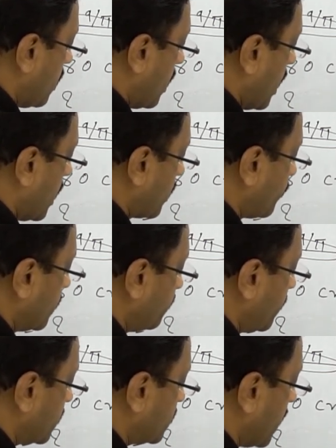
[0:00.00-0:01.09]
R1
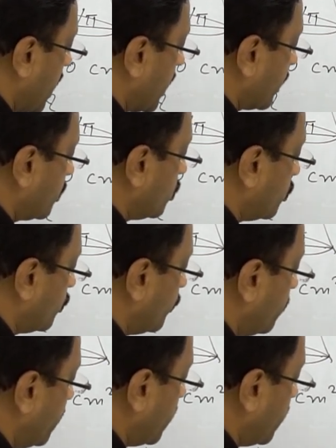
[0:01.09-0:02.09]
plus R2 will be